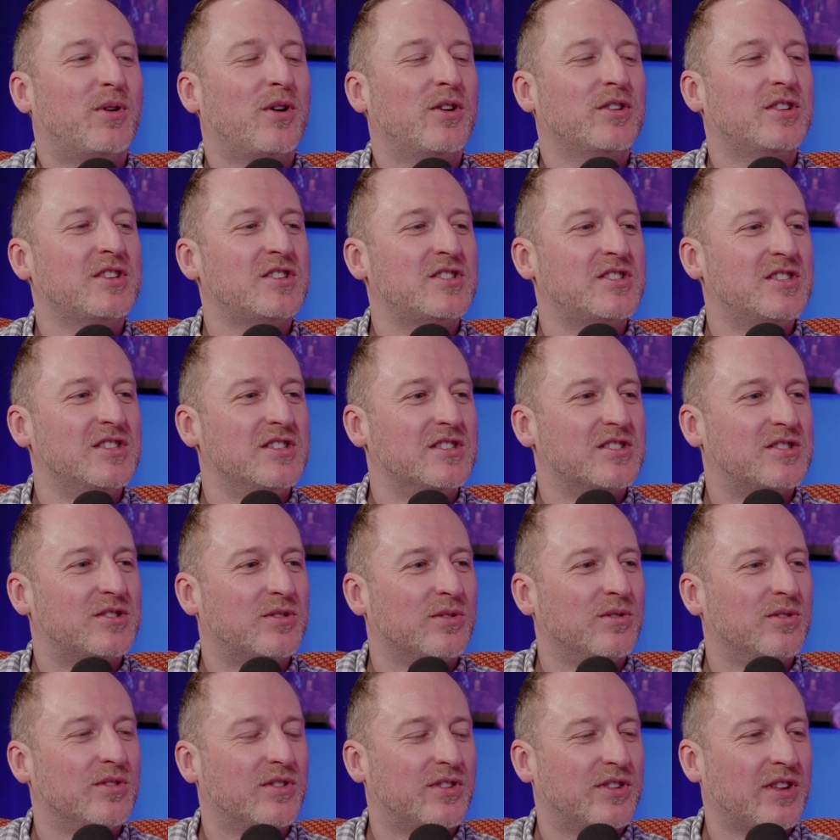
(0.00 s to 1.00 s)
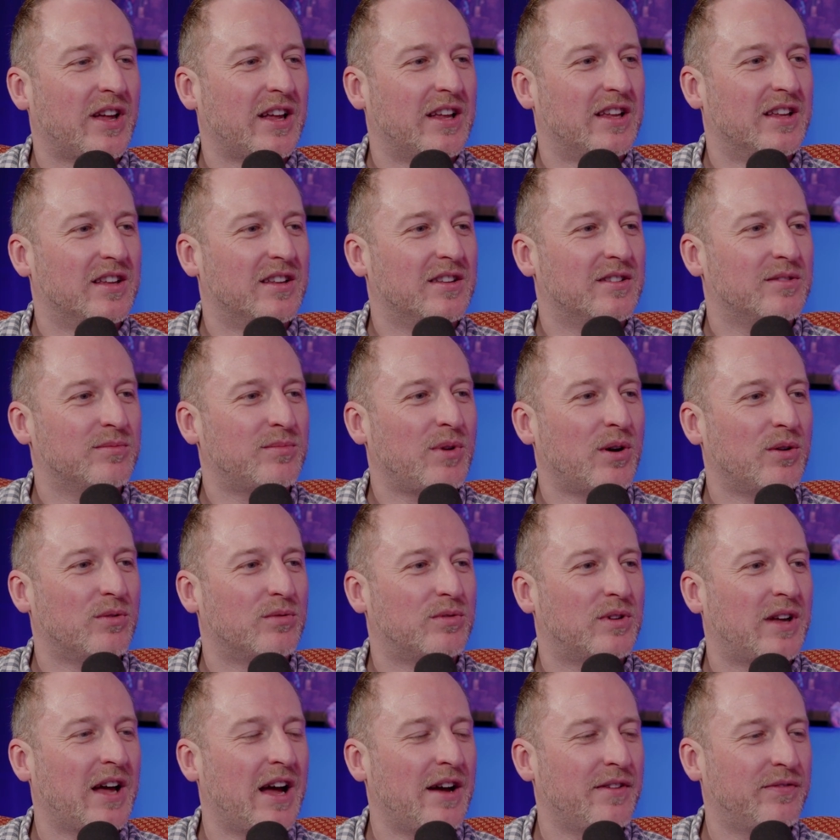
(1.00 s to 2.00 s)
Protestants don't think, well,
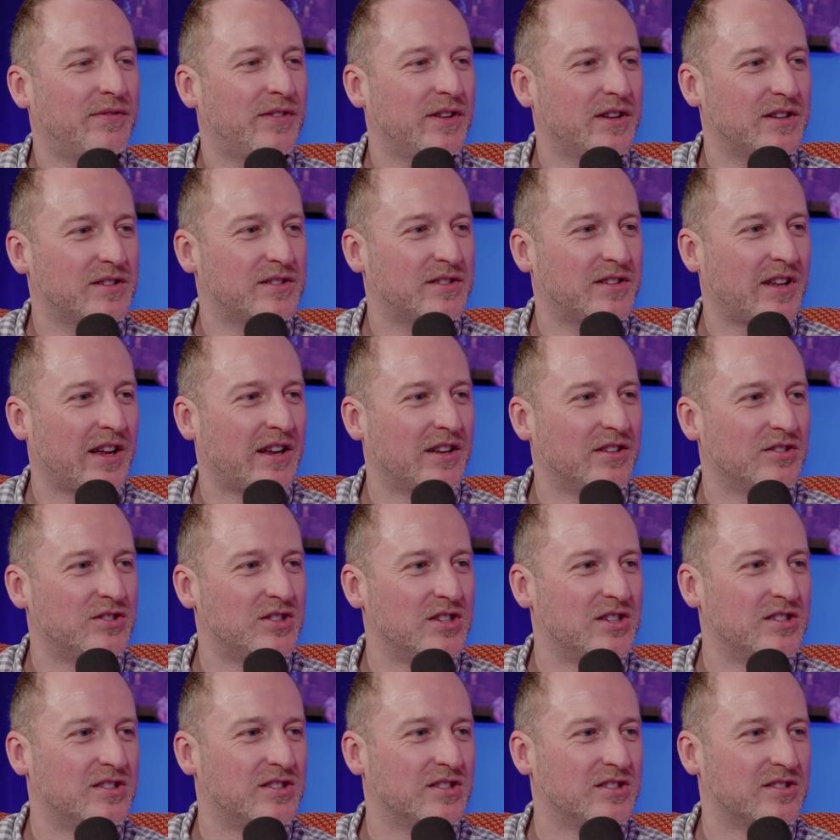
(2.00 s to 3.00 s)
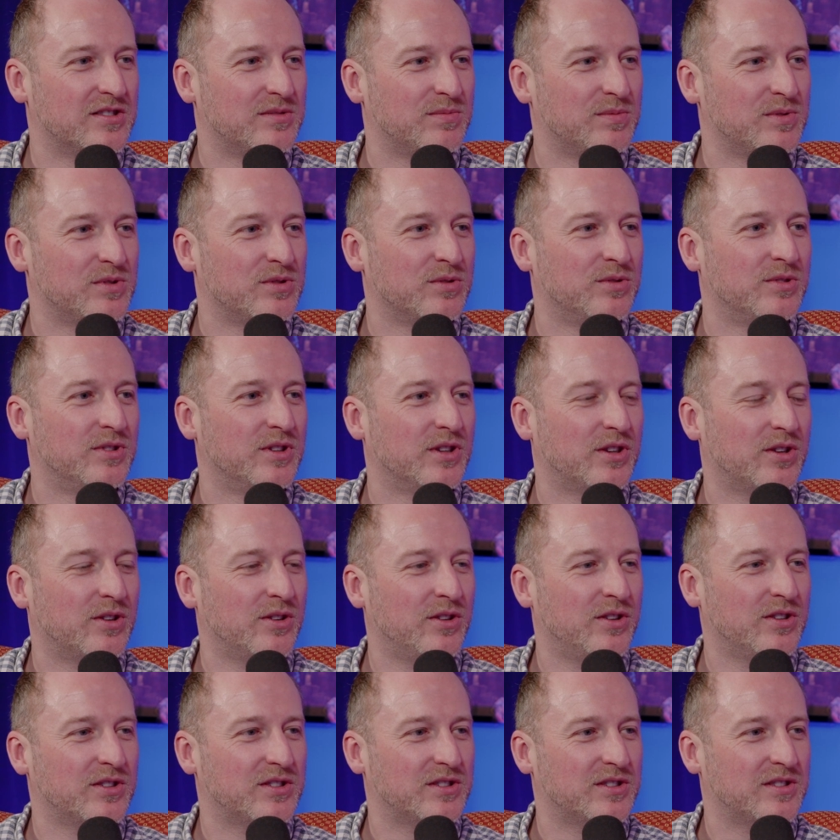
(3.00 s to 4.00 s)
Catholics think Jesus was on the
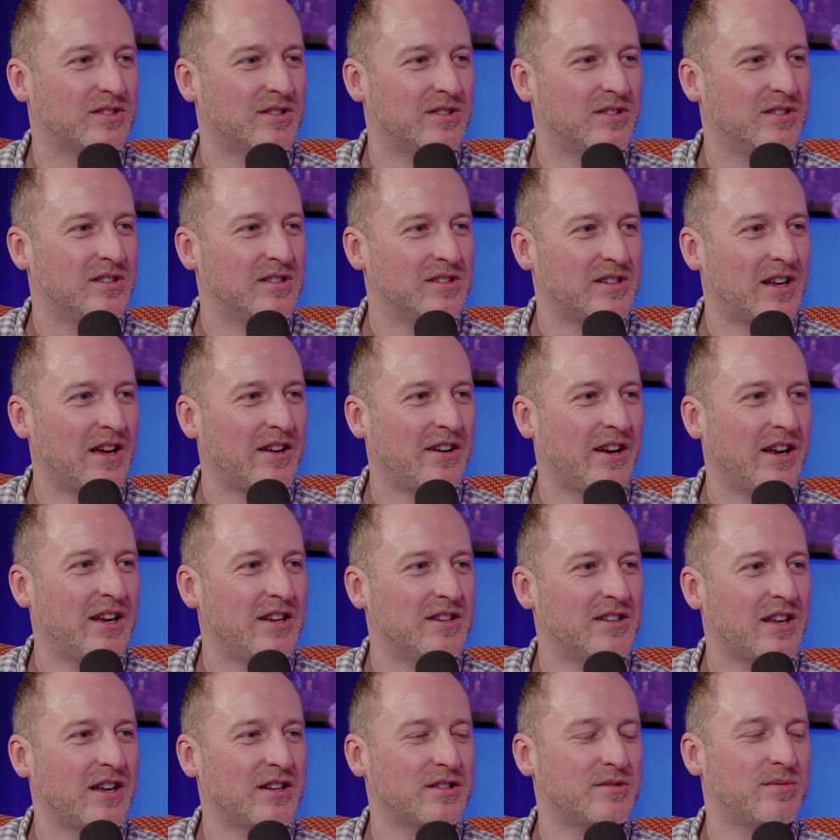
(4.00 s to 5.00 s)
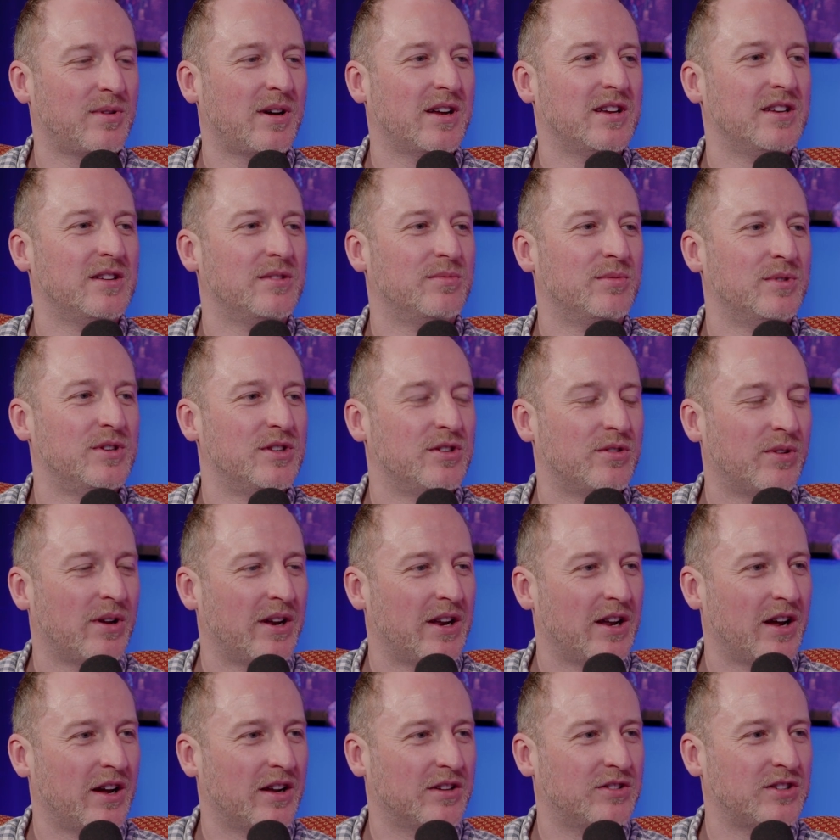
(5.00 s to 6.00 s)
cross. Is that right? That's why when you go
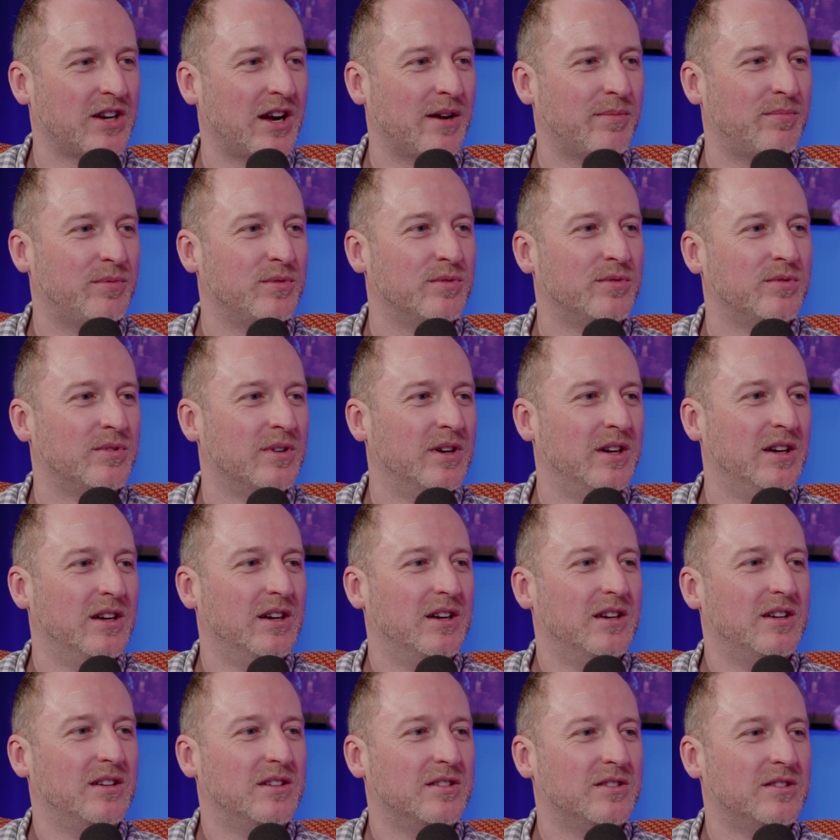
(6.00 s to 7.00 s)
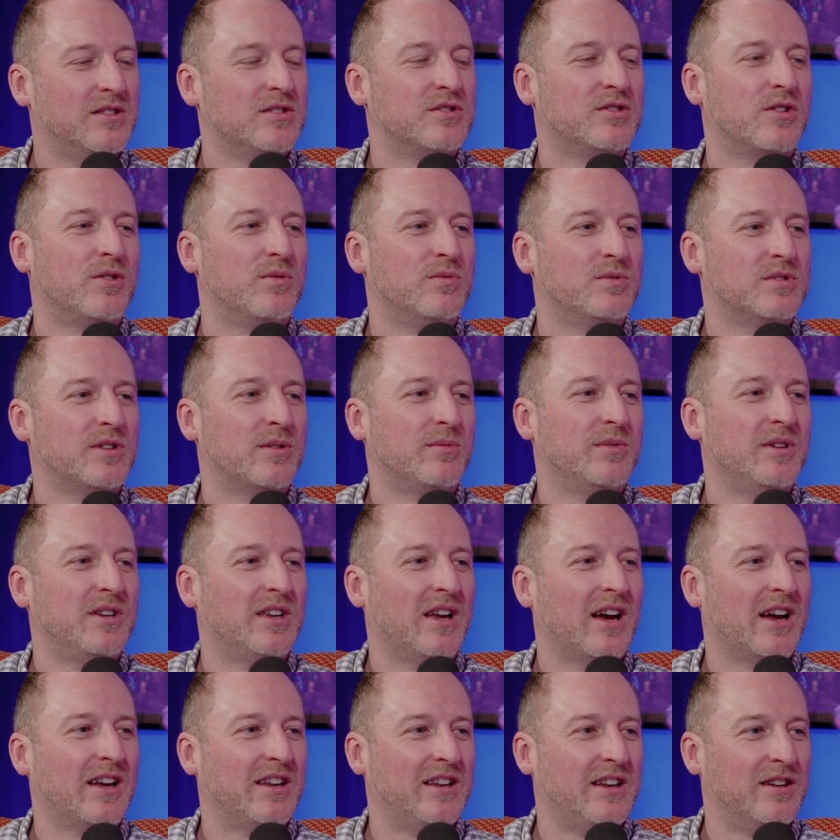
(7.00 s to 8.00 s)
into a chapel, there's always a wee
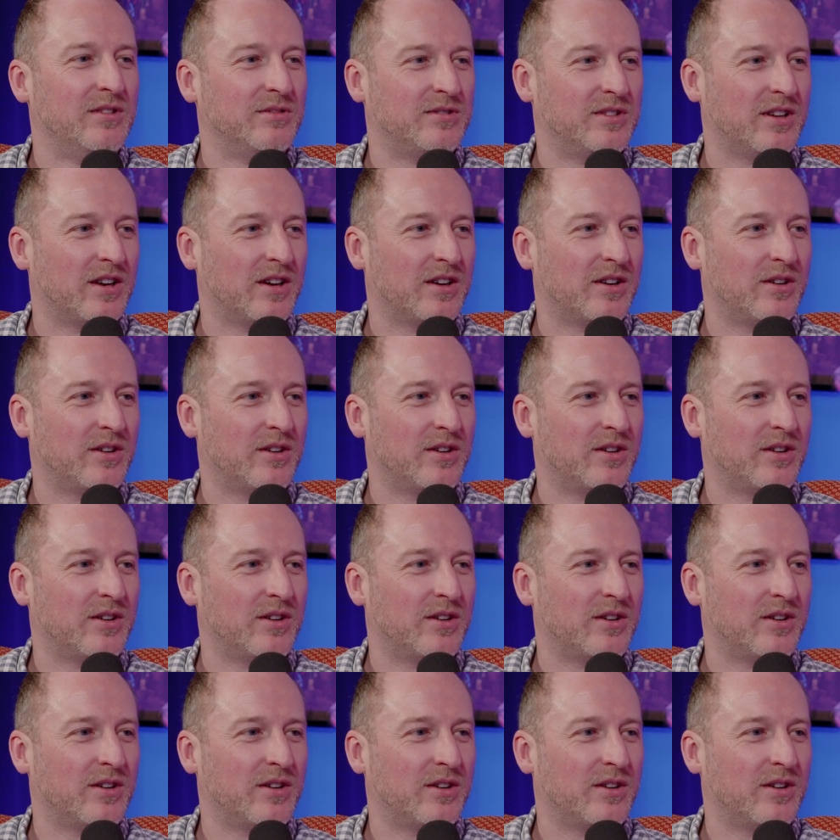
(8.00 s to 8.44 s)
guy nailed to a